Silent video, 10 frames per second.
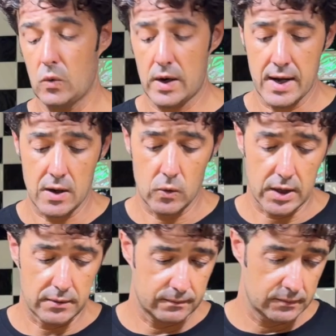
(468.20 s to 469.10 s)
1
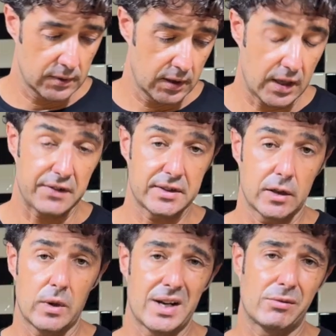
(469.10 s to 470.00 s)
hour. After
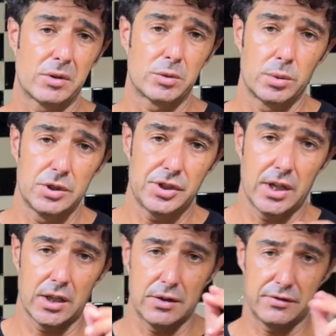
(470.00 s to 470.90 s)
1 hour we will
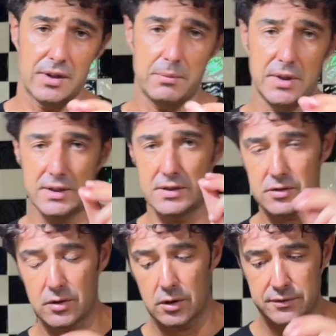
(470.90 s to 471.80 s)
check if the meat is
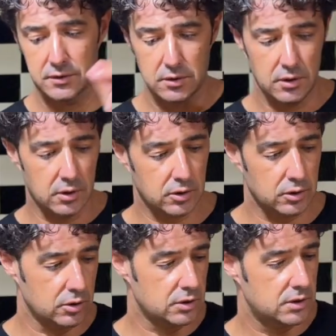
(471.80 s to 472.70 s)
soft or
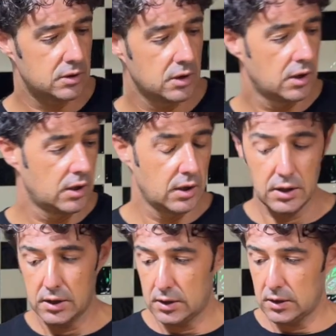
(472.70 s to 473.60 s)
not.
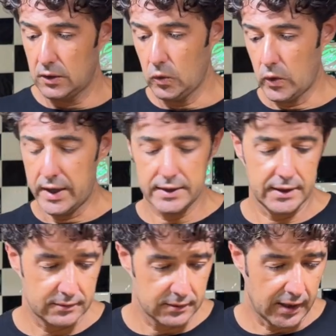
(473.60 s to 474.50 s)

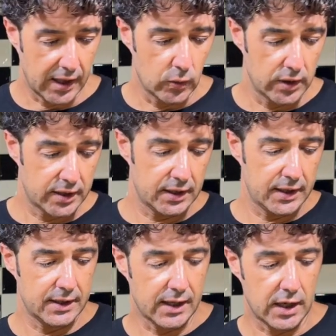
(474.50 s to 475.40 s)
Waiting, I will
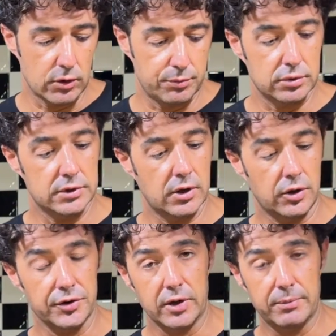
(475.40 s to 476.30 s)
clean, I will put the
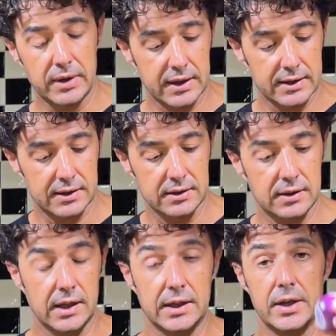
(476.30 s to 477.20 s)
onion apart.
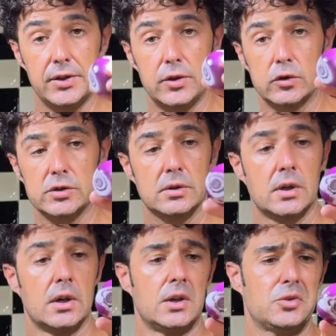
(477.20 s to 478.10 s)
I can use
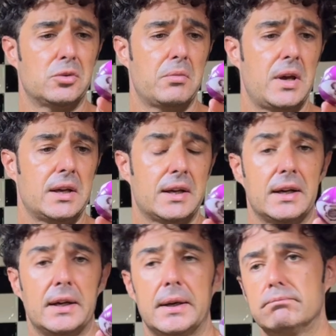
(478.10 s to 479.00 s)
to make
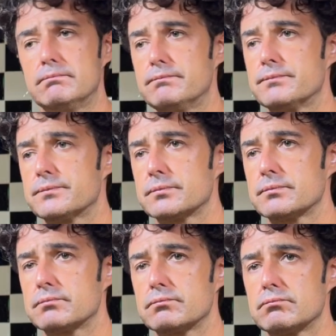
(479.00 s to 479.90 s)
a
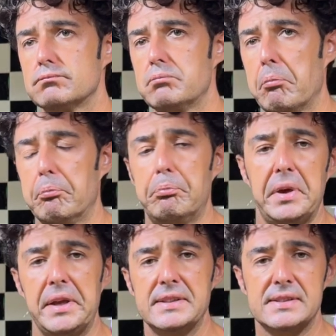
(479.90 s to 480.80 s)

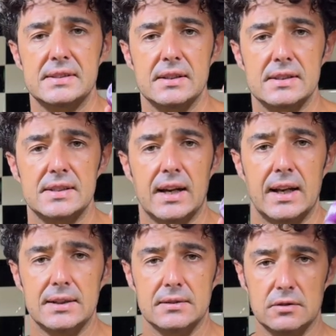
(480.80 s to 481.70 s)
beans
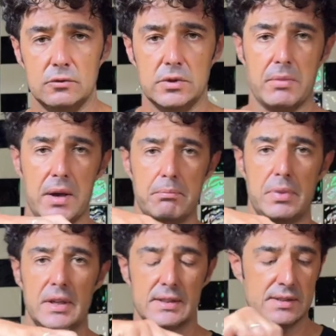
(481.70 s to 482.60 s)
salad with my
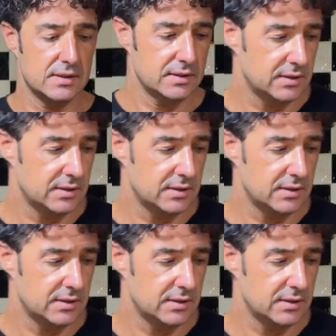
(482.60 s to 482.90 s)
beans